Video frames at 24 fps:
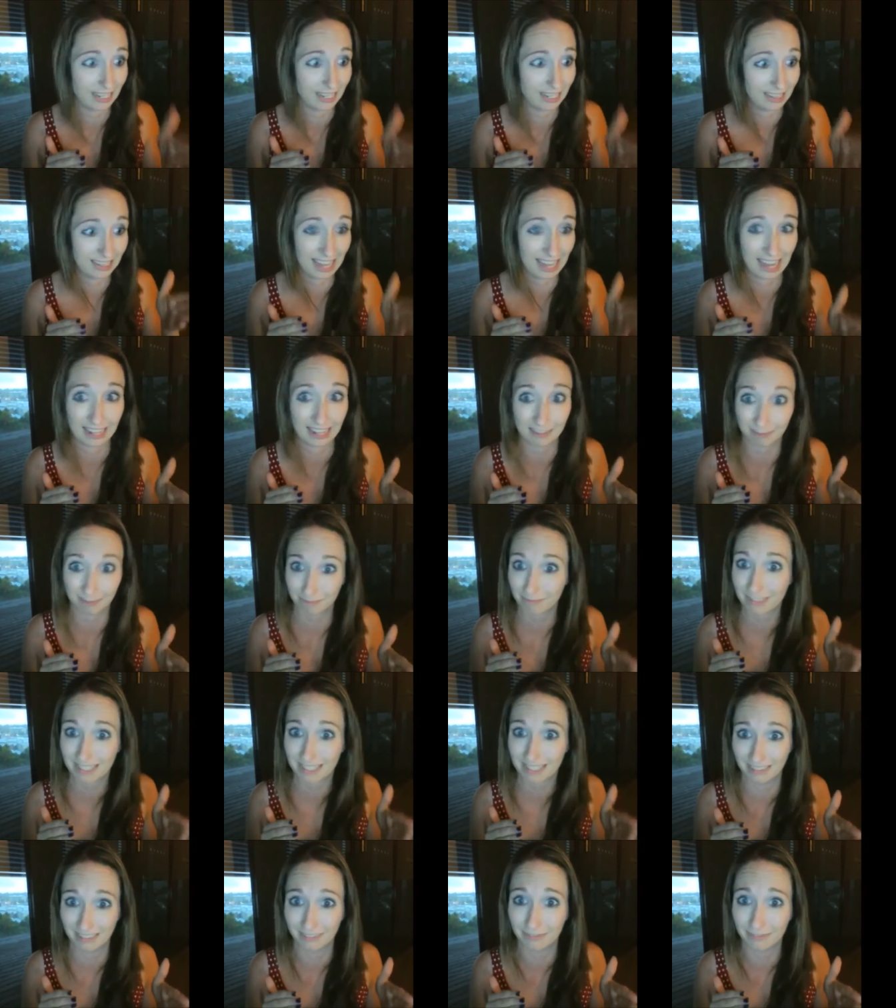to hit that
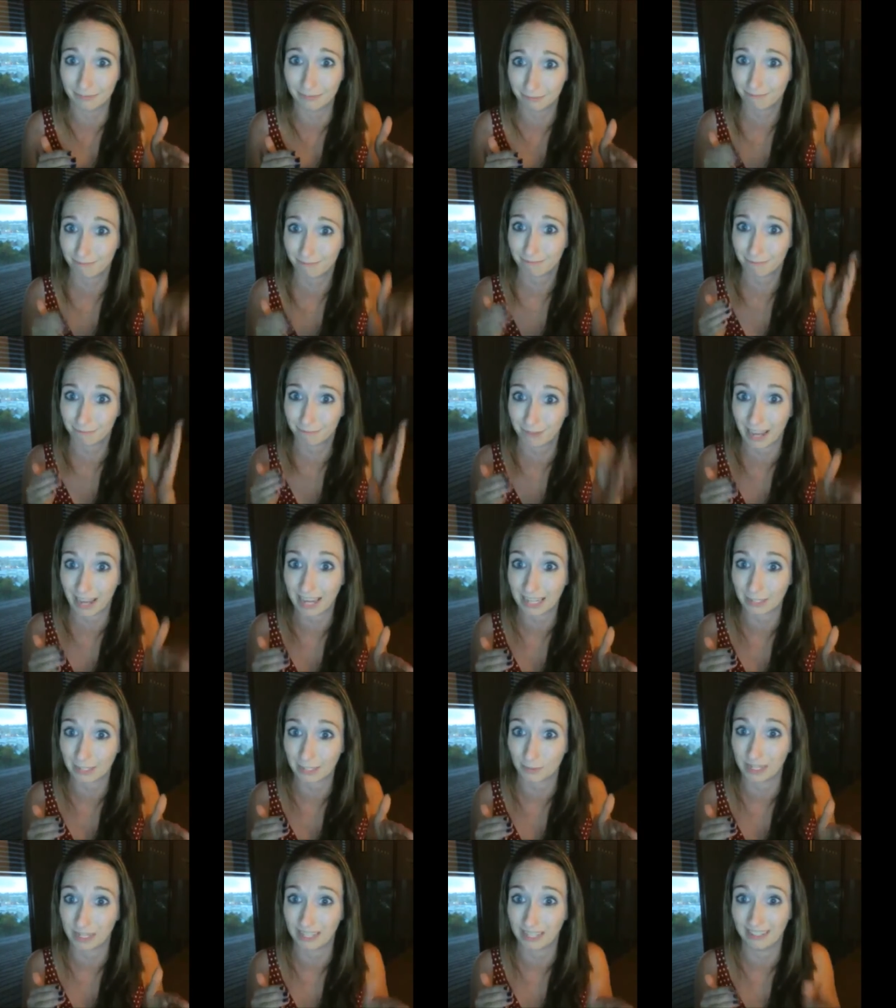sort of
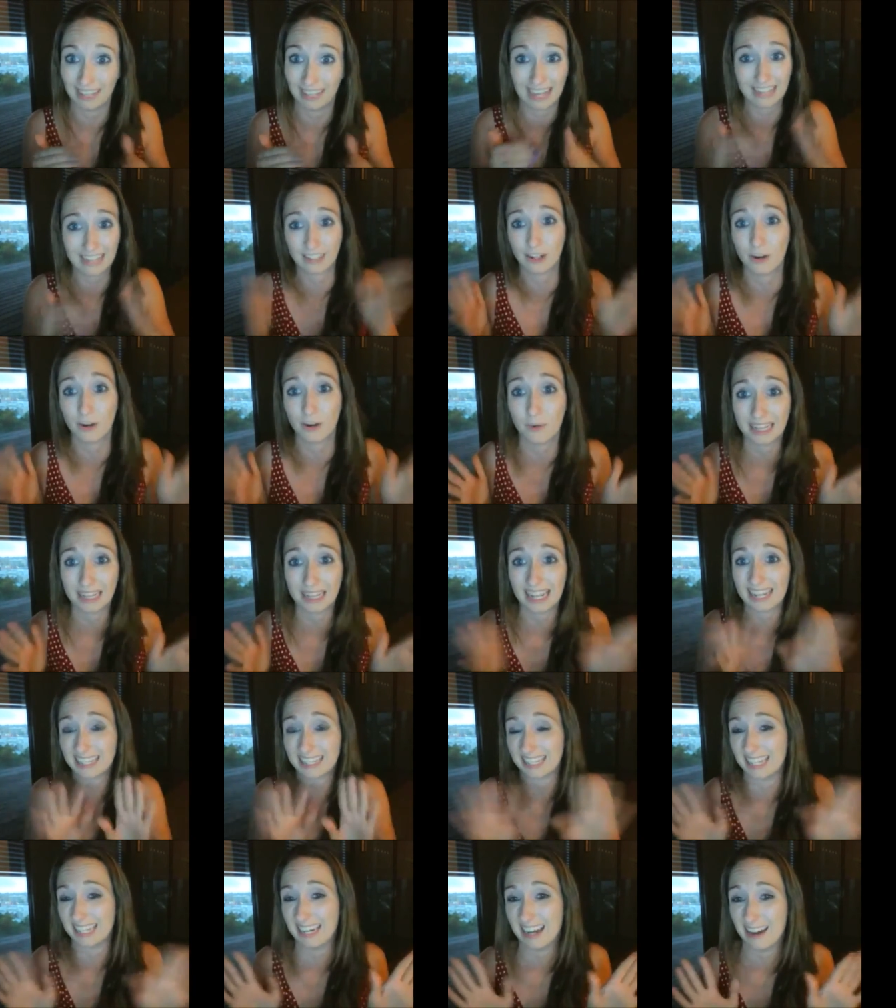phase where you're like, you know what,
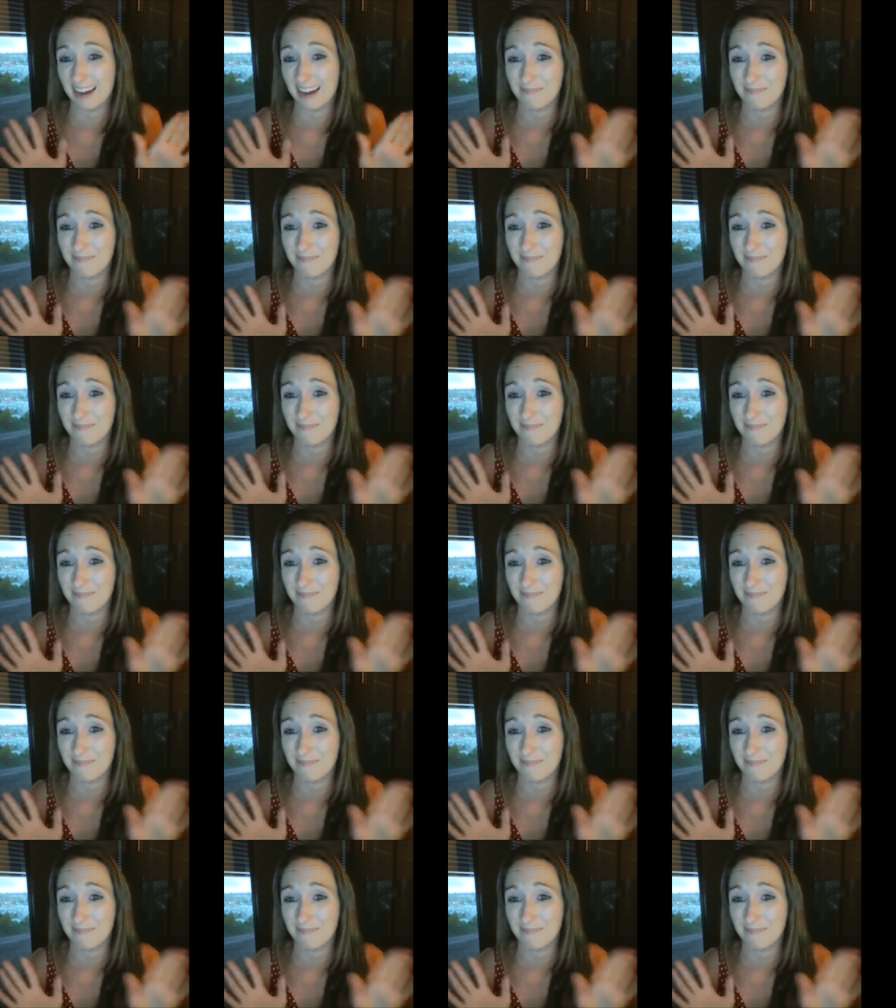that's it.